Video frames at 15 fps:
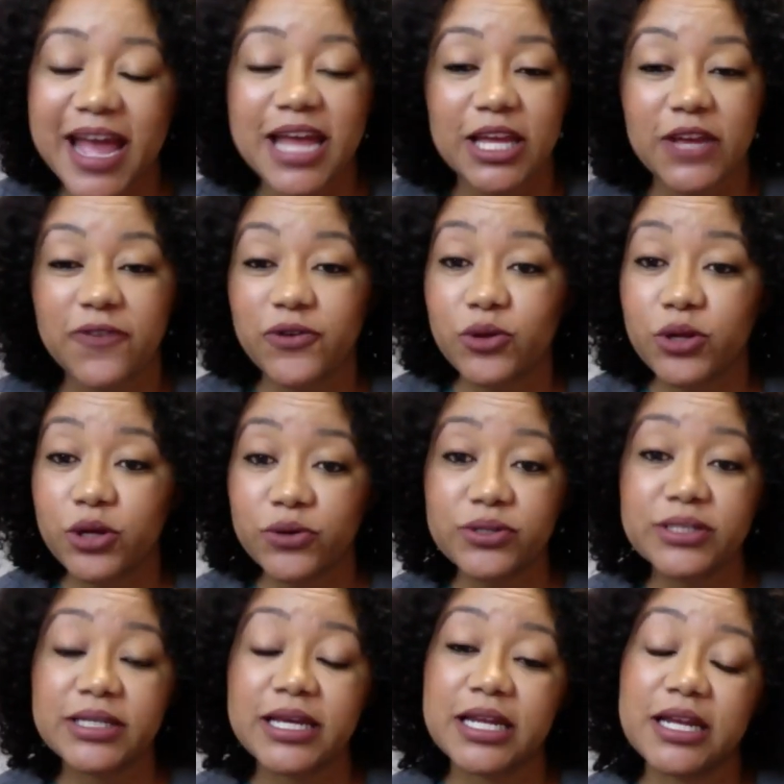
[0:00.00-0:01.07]
If you
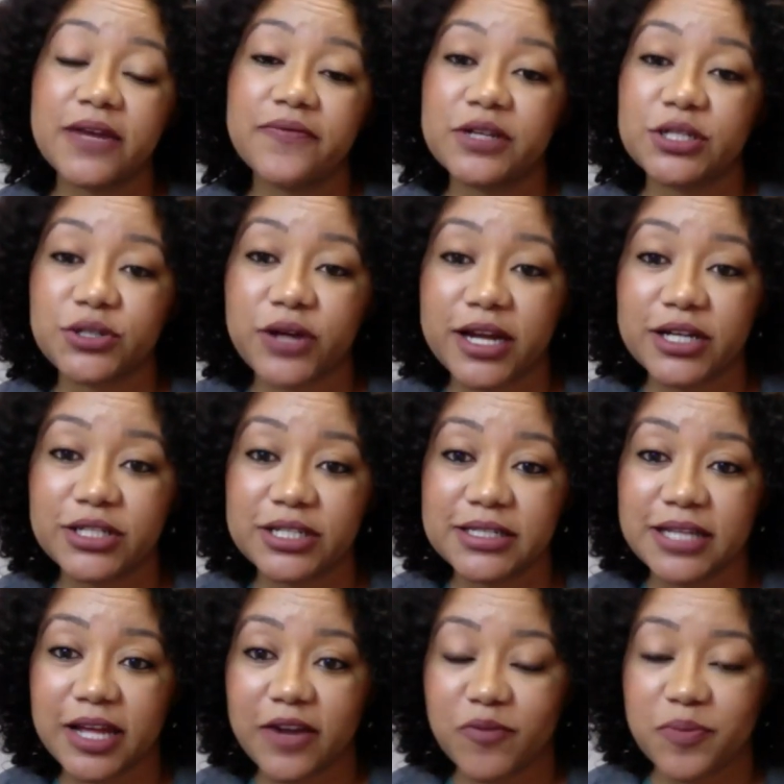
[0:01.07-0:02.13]
use any of these strategies
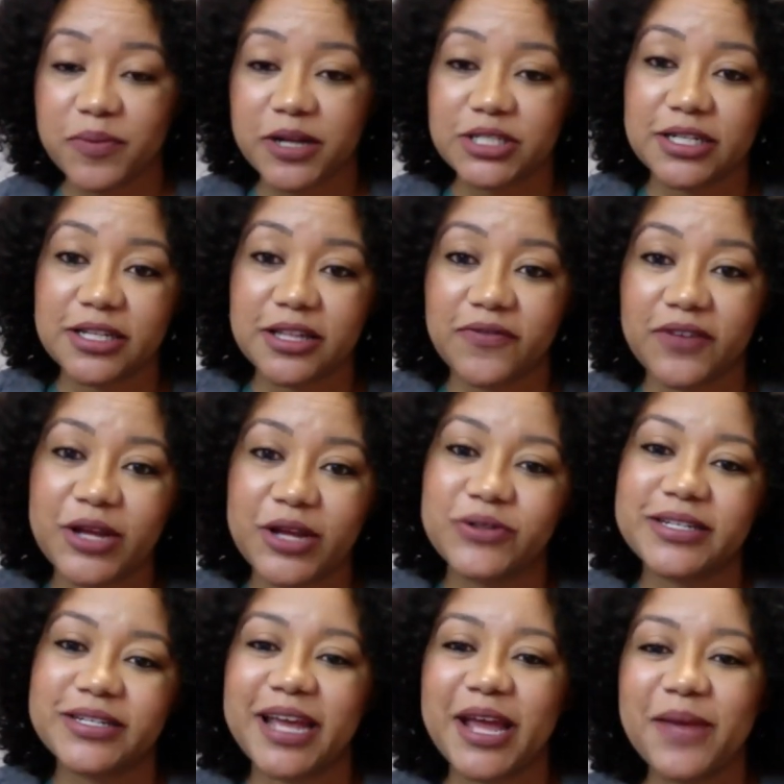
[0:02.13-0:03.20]
that have been mentioned in the video
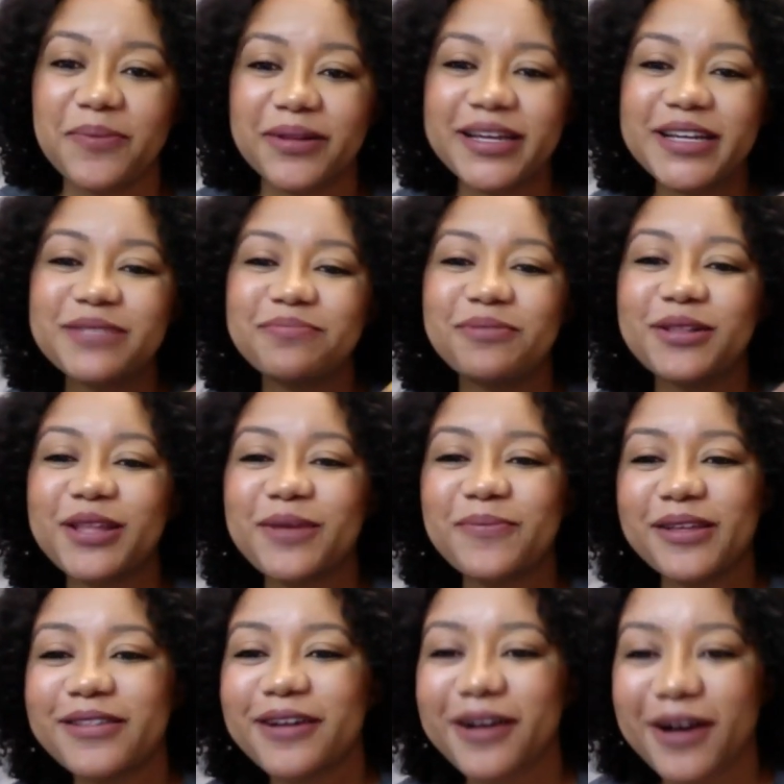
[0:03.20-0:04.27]
today, please put them
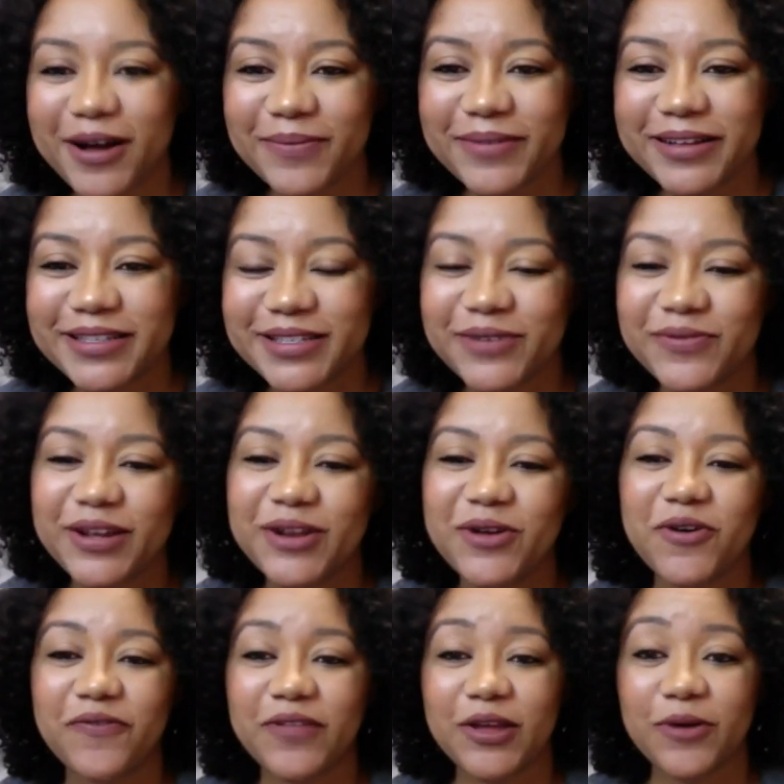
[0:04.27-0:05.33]
in the comments so we know
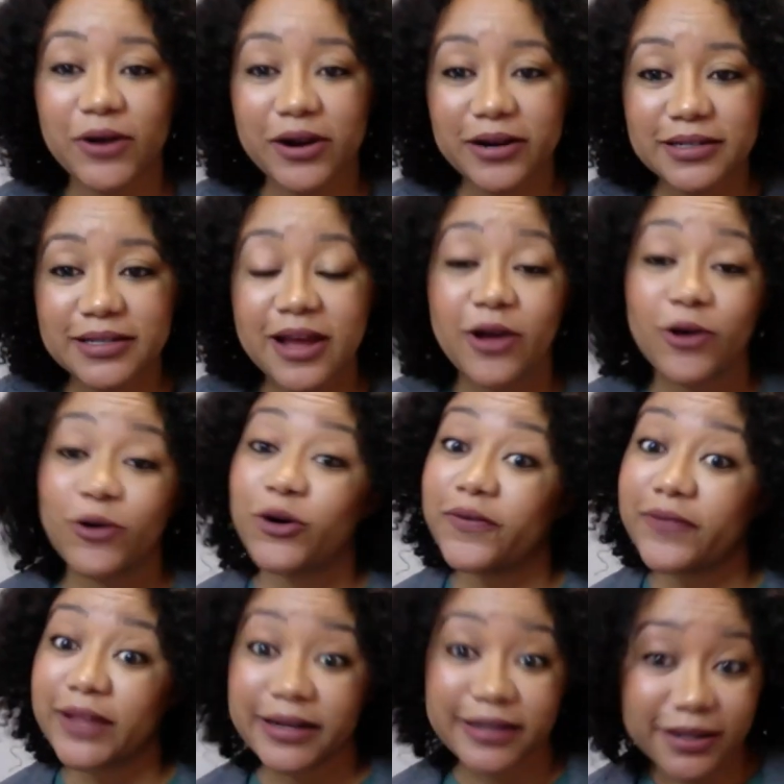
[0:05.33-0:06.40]
if they worked or if
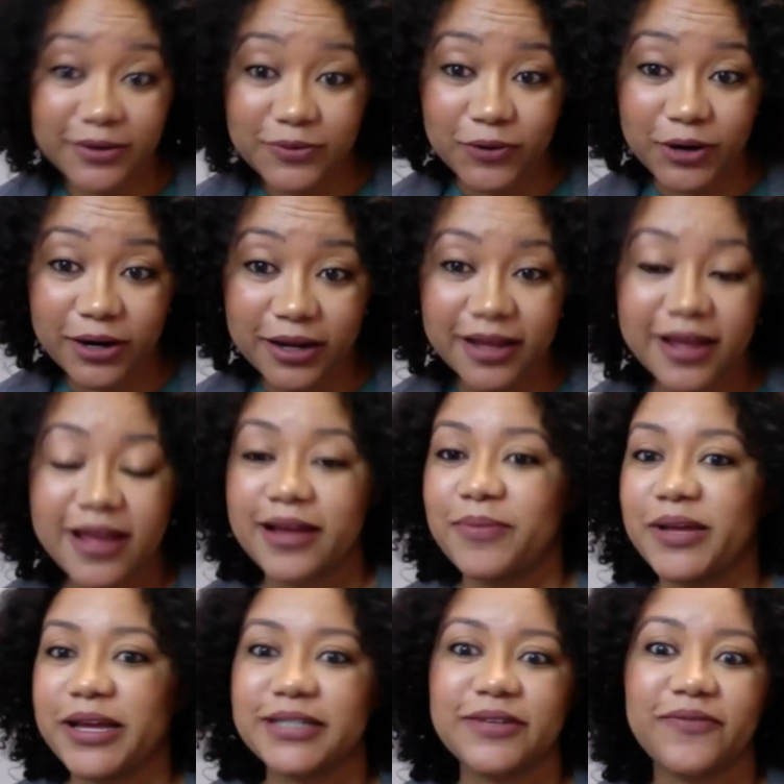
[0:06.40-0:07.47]
they didn't work.
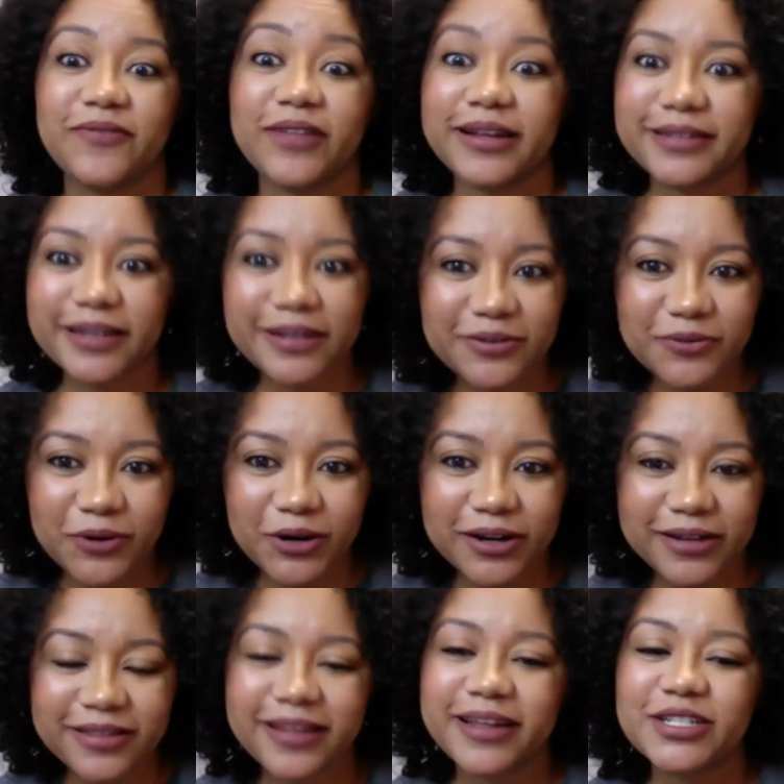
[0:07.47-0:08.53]
Because if they didn't
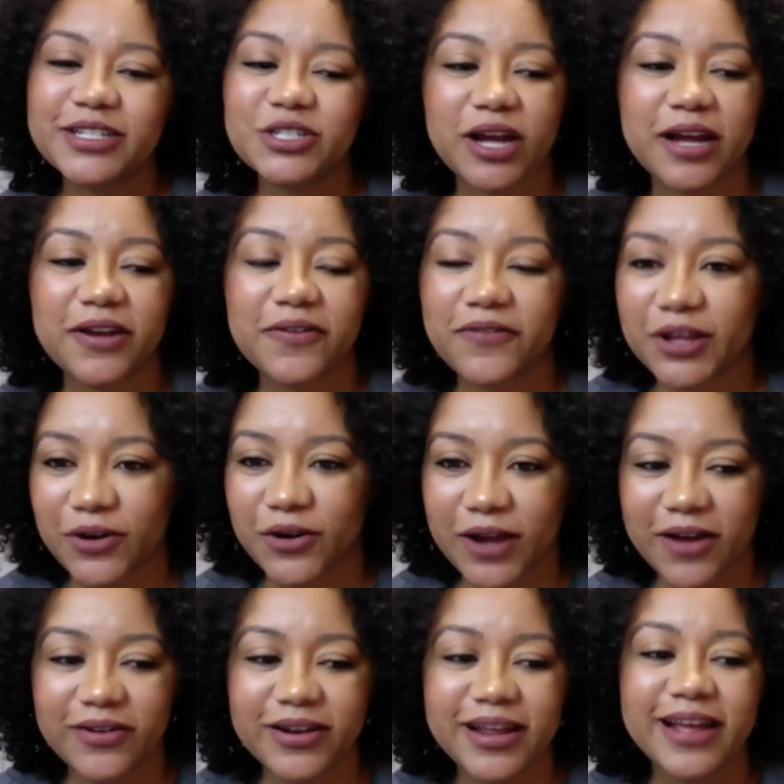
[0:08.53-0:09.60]
work, then let's try to figure
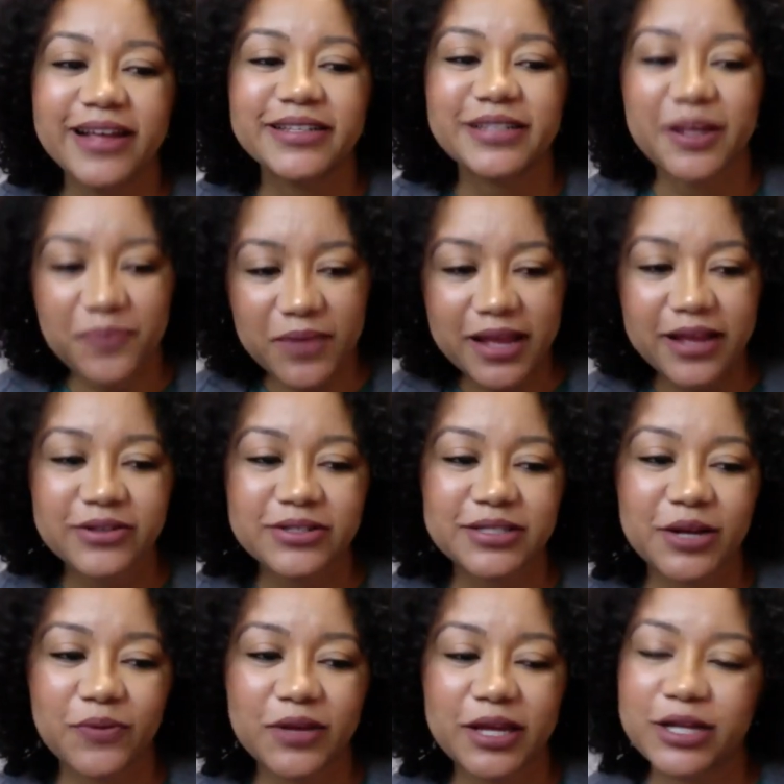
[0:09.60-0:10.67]
out something else
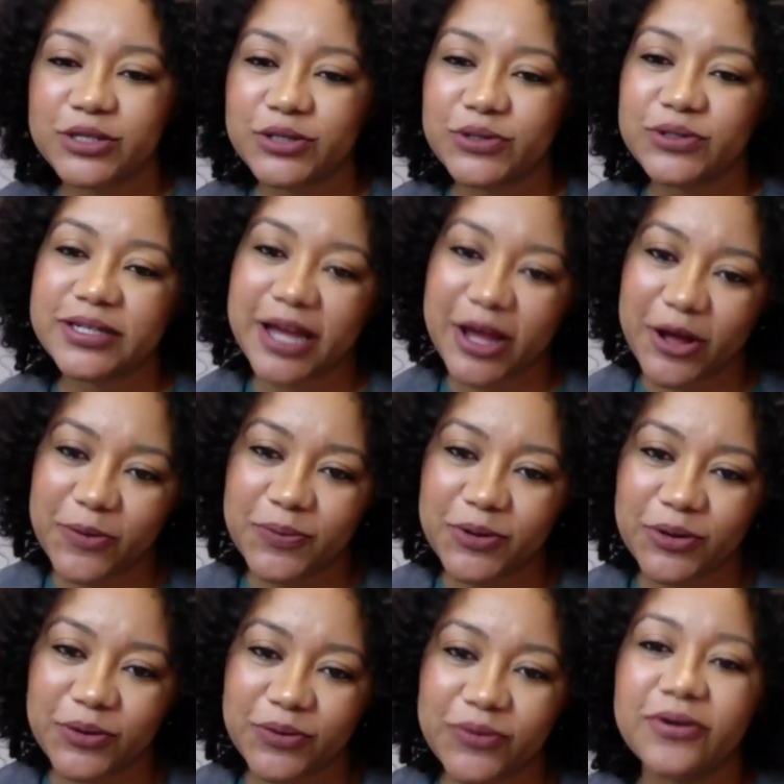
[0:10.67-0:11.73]
that we can do to help
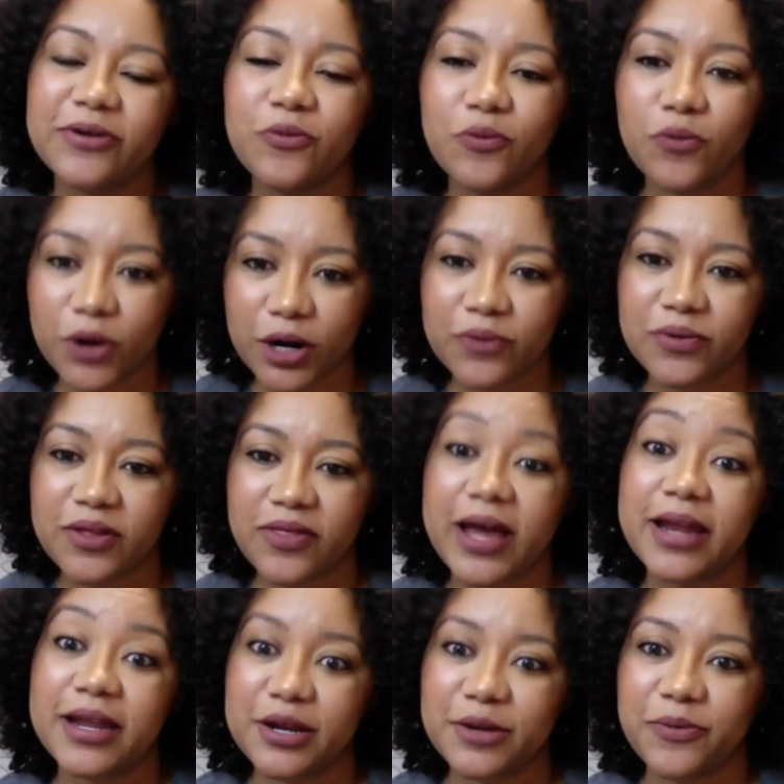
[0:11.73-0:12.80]
you work with
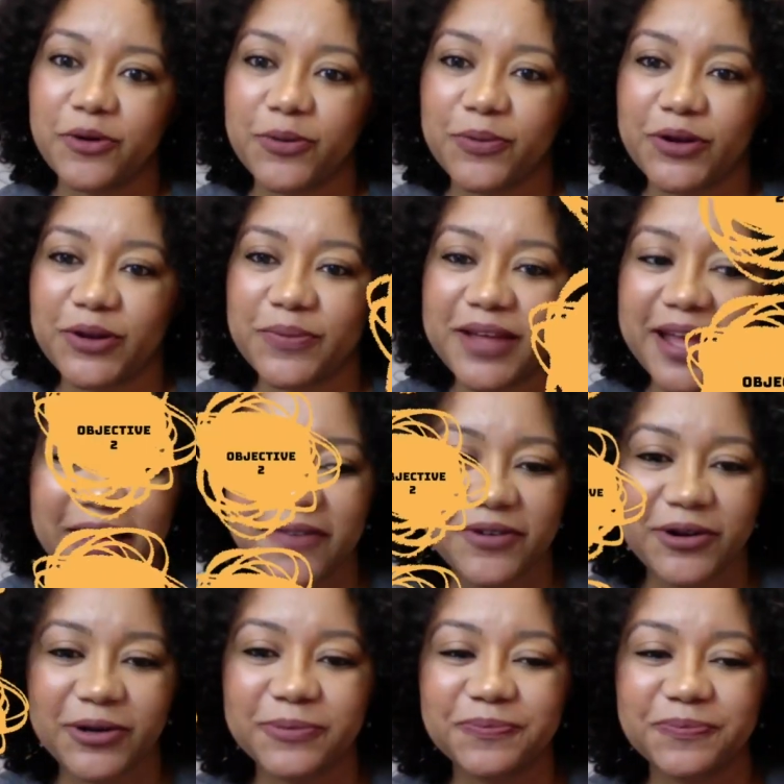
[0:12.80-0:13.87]
that inappropriate behavior.